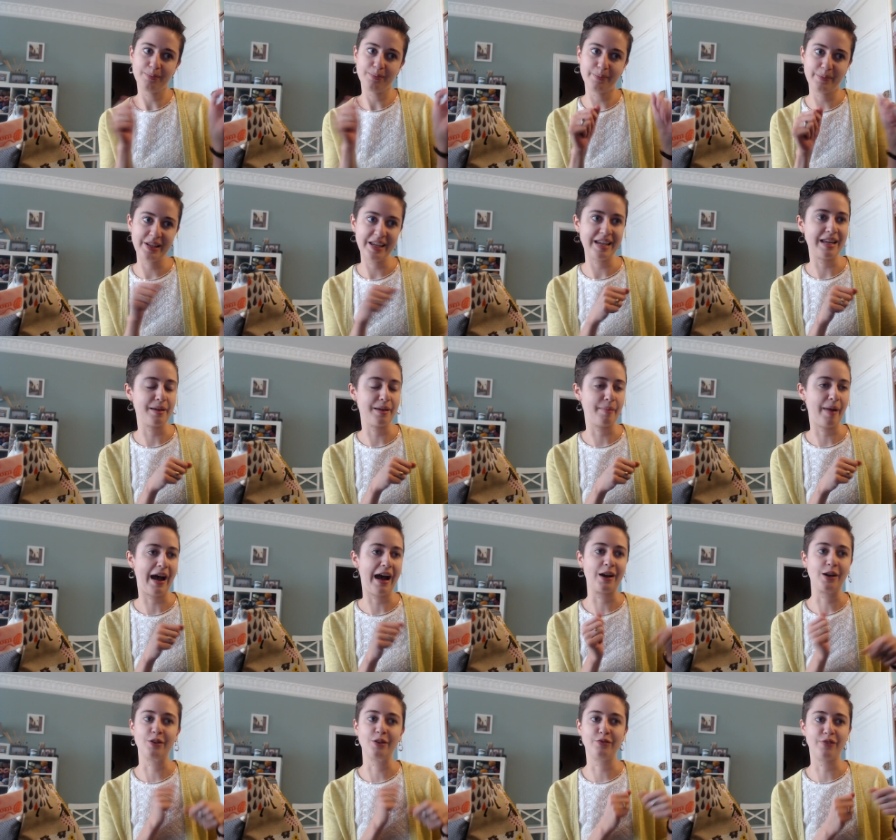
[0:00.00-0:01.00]
tinking
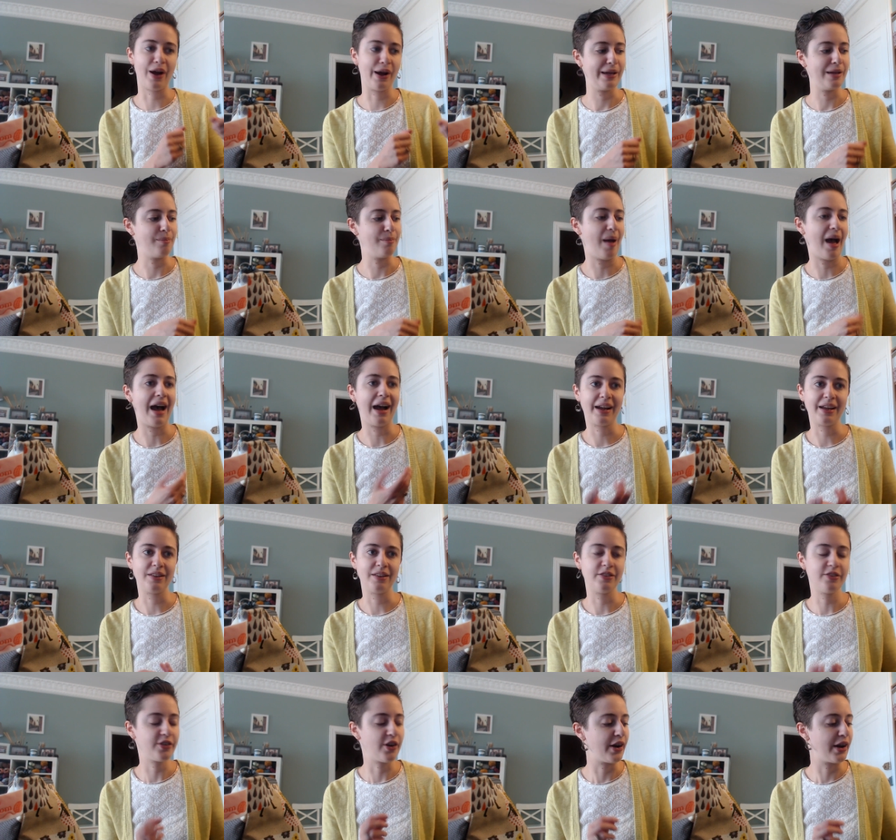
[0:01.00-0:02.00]
back or frogging back and
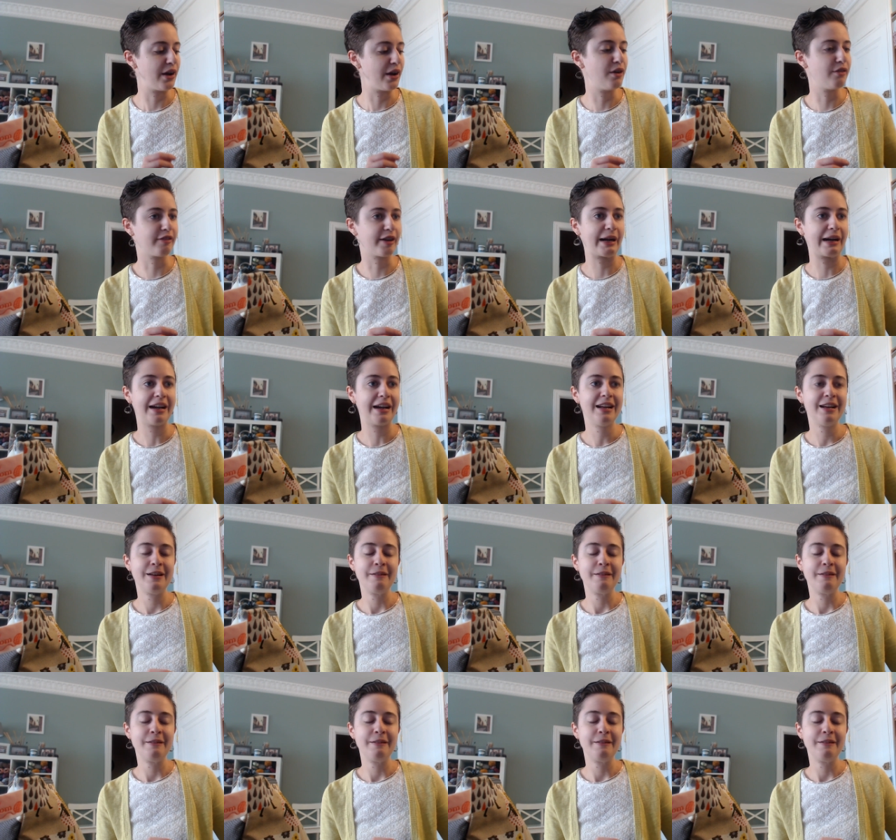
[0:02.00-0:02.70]
starting over.